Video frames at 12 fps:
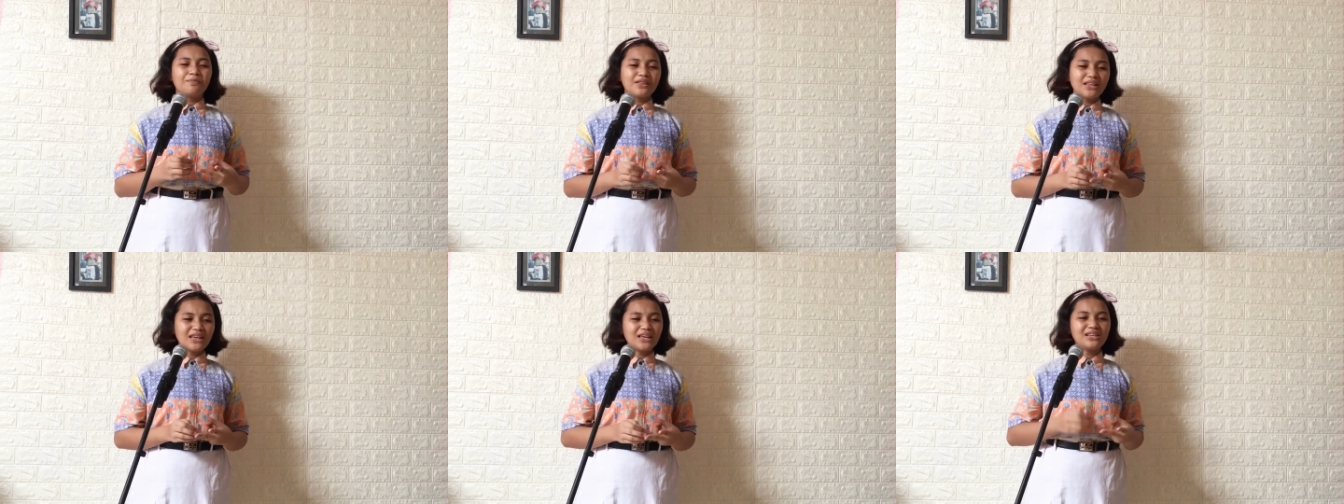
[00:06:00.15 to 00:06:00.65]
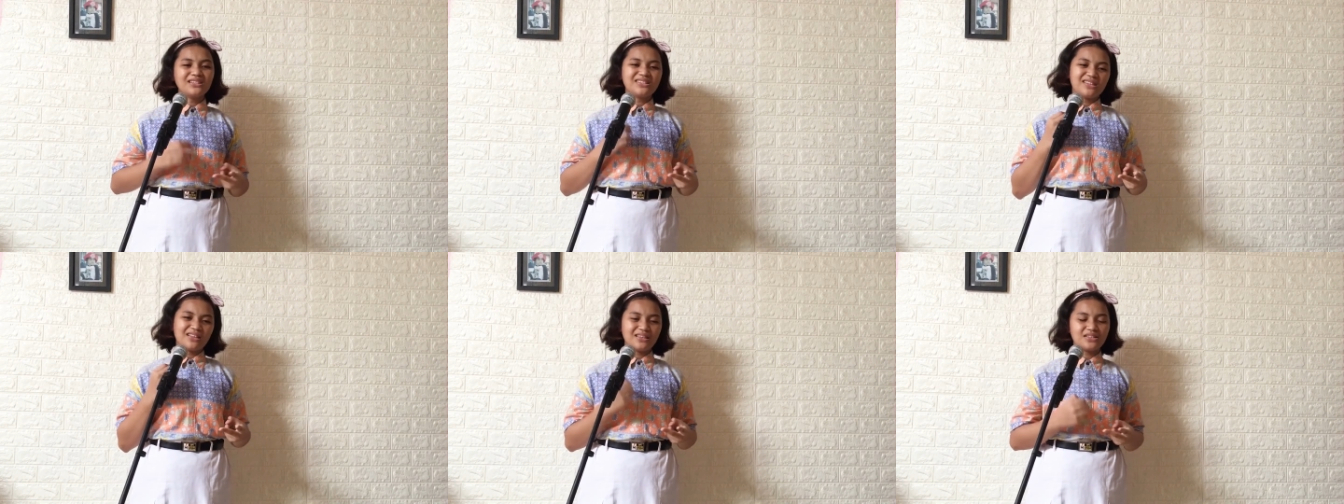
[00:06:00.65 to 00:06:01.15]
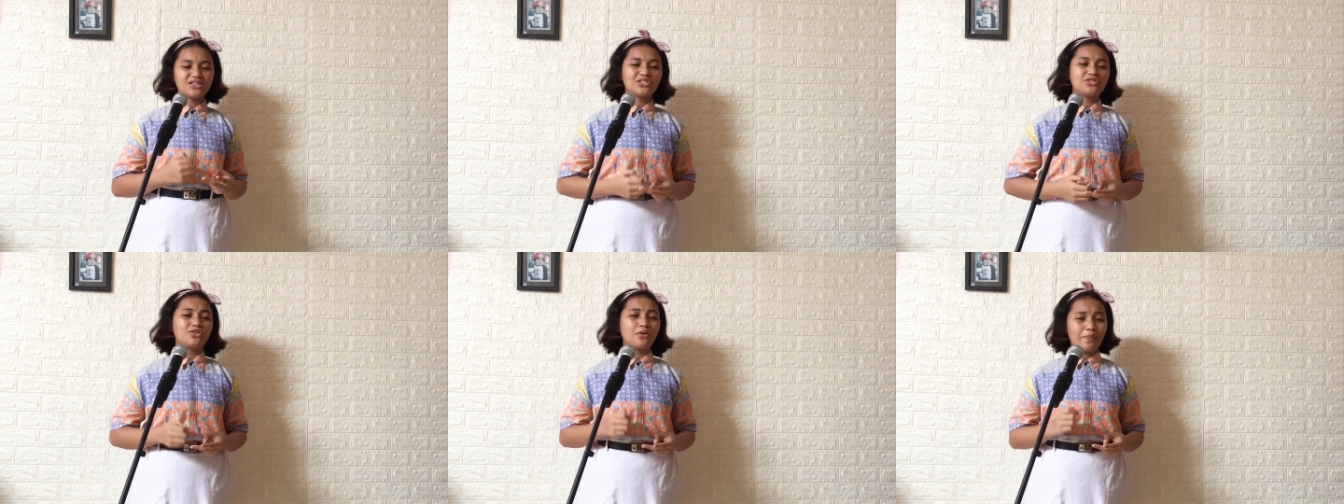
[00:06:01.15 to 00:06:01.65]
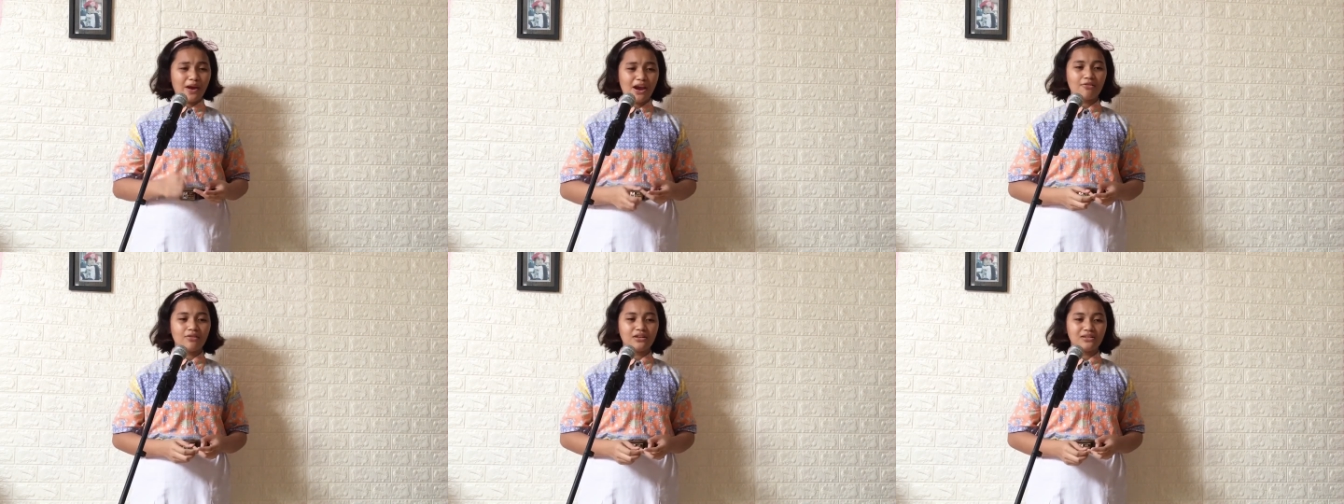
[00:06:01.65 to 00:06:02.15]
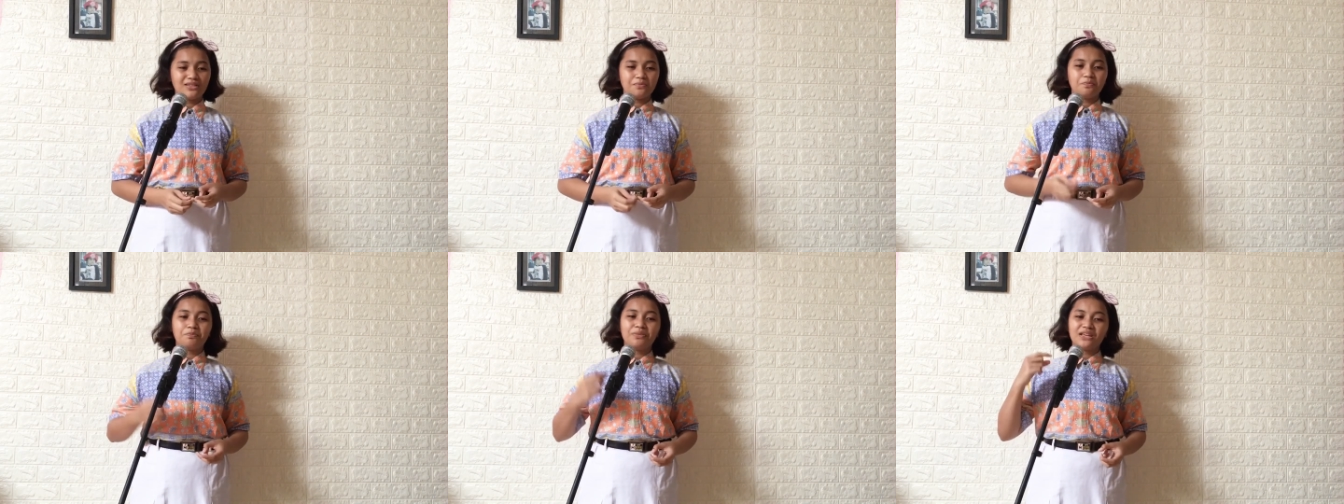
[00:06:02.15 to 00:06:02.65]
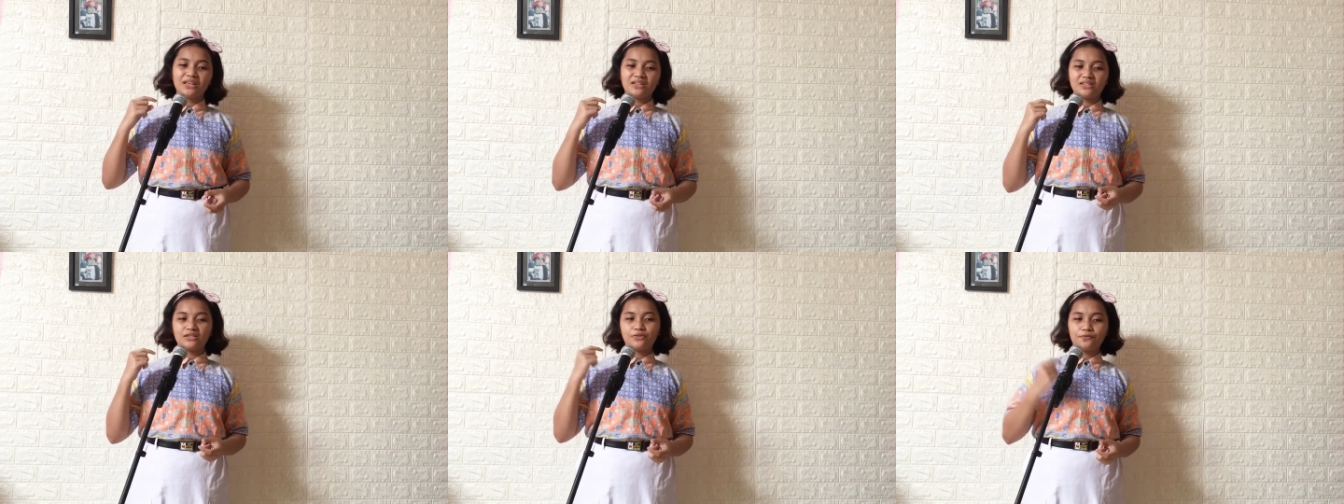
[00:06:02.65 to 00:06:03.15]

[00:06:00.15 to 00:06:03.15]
please listen to your parents because it's